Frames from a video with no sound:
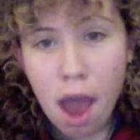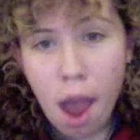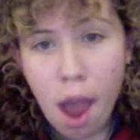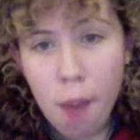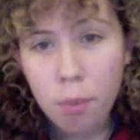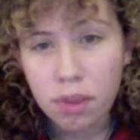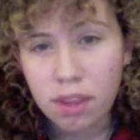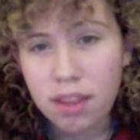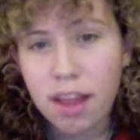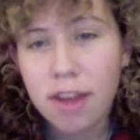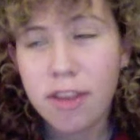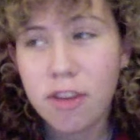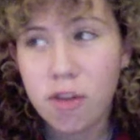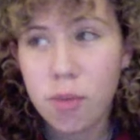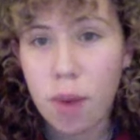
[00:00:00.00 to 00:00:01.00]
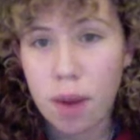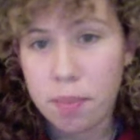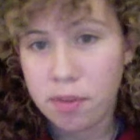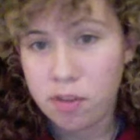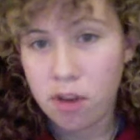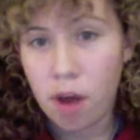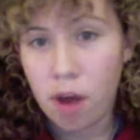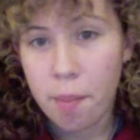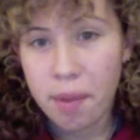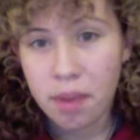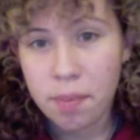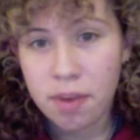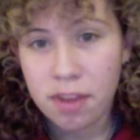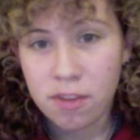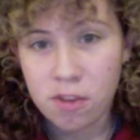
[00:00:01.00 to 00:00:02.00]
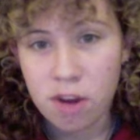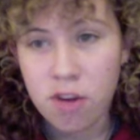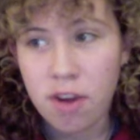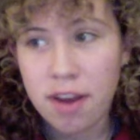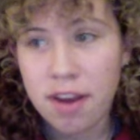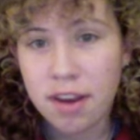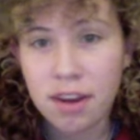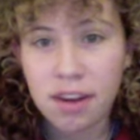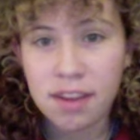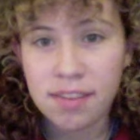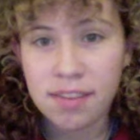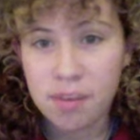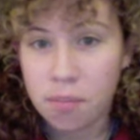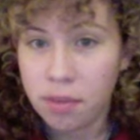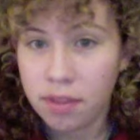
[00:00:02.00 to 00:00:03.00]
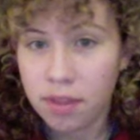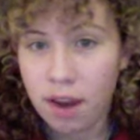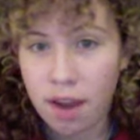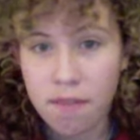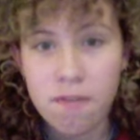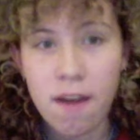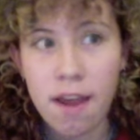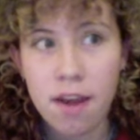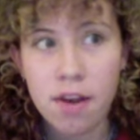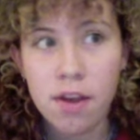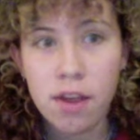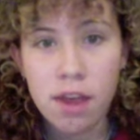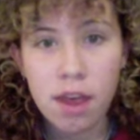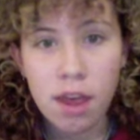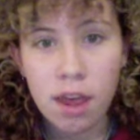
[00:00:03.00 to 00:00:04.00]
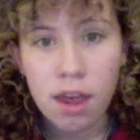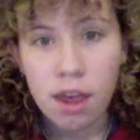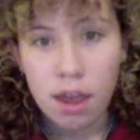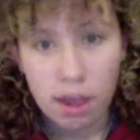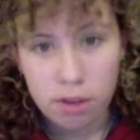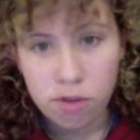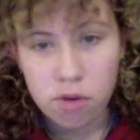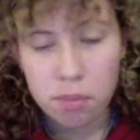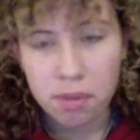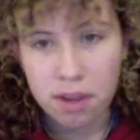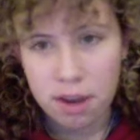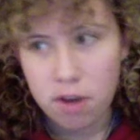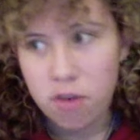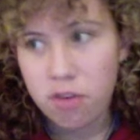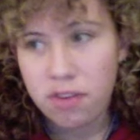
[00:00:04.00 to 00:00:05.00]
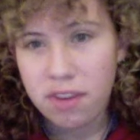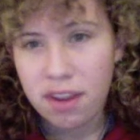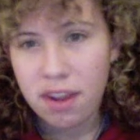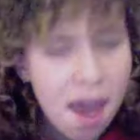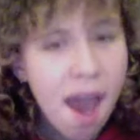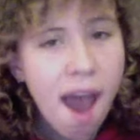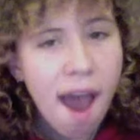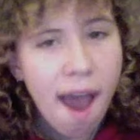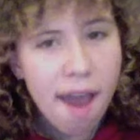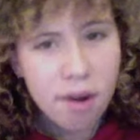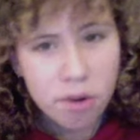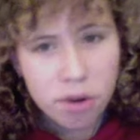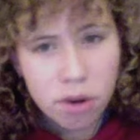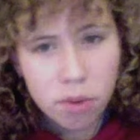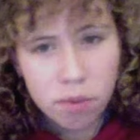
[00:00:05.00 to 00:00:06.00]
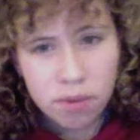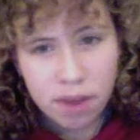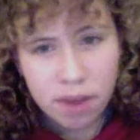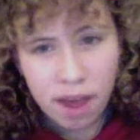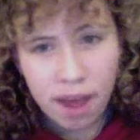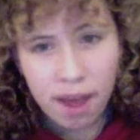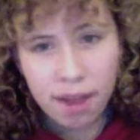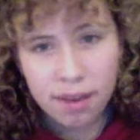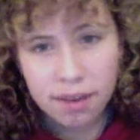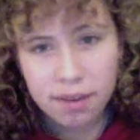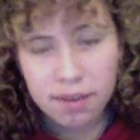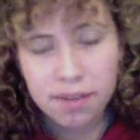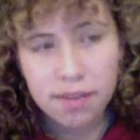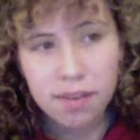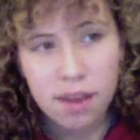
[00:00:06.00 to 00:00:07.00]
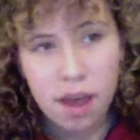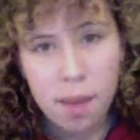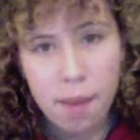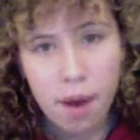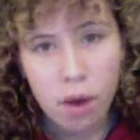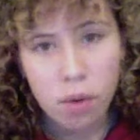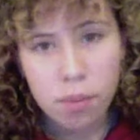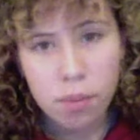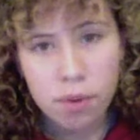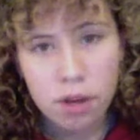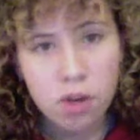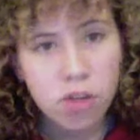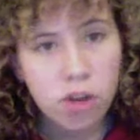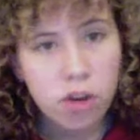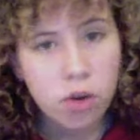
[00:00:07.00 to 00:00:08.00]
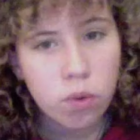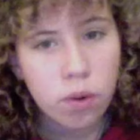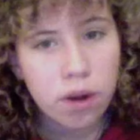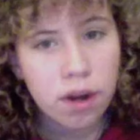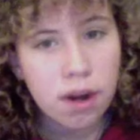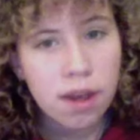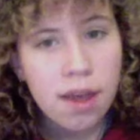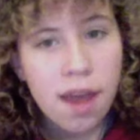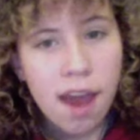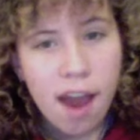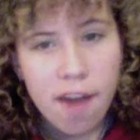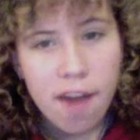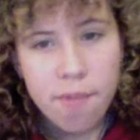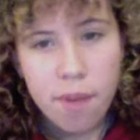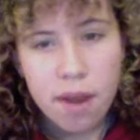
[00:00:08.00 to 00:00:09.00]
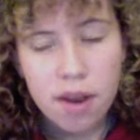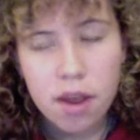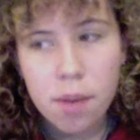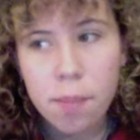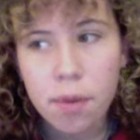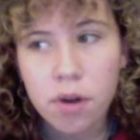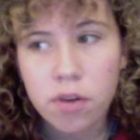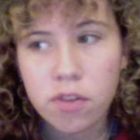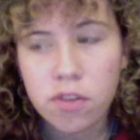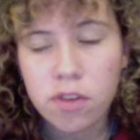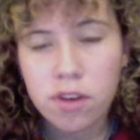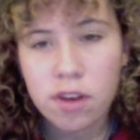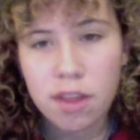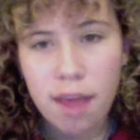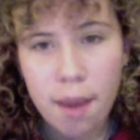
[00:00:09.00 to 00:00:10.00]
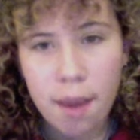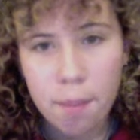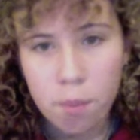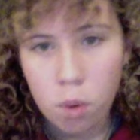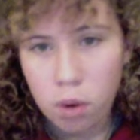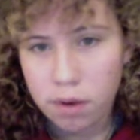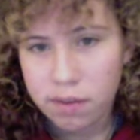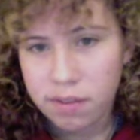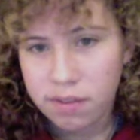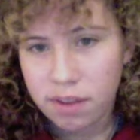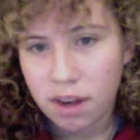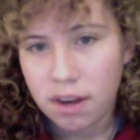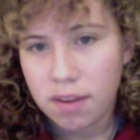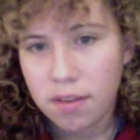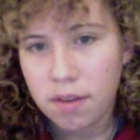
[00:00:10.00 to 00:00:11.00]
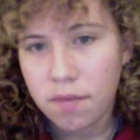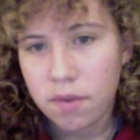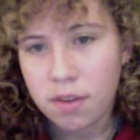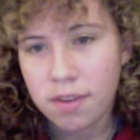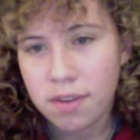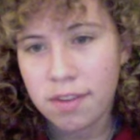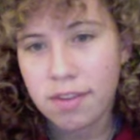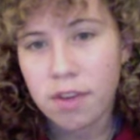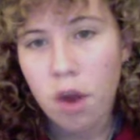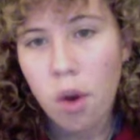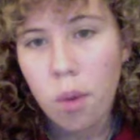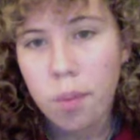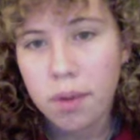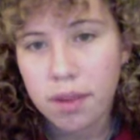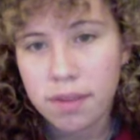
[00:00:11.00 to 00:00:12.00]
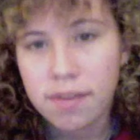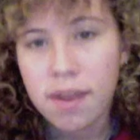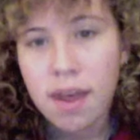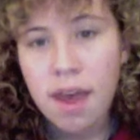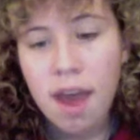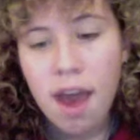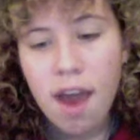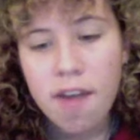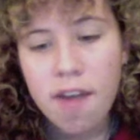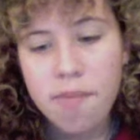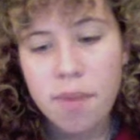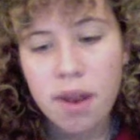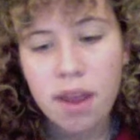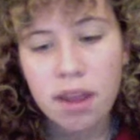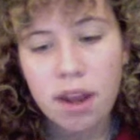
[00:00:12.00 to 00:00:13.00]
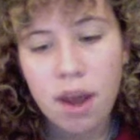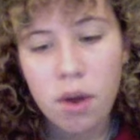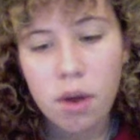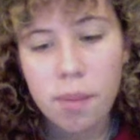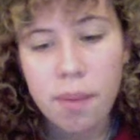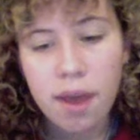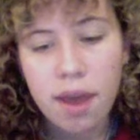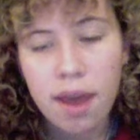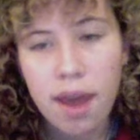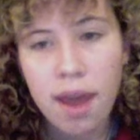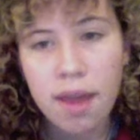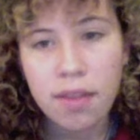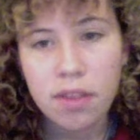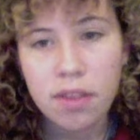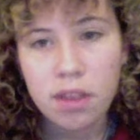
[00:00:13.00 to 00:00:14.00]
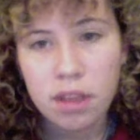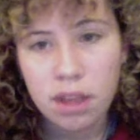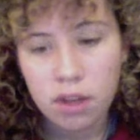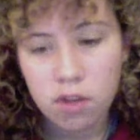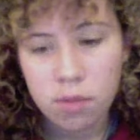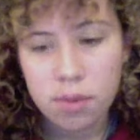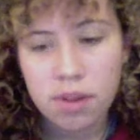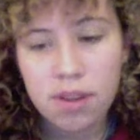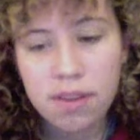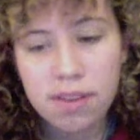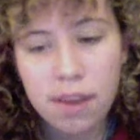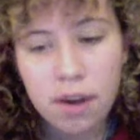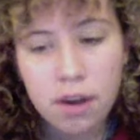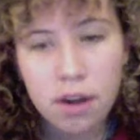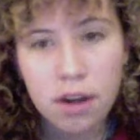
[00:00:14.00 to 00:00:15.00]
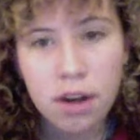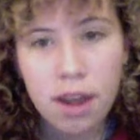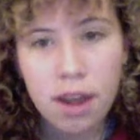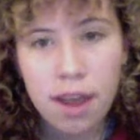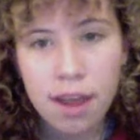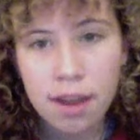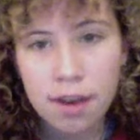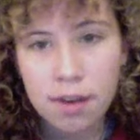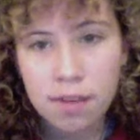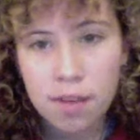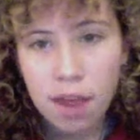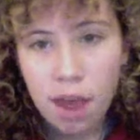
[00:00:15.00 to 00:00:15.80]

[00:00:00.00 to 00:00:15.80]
I'm really glad that you brought up this topic because gender identity is something that I find extremely interesting. I don't know tons about being genderqueer. I've been immersed to that more since getting to San Francisco because I've been hanging out a bit at the LGBT center, and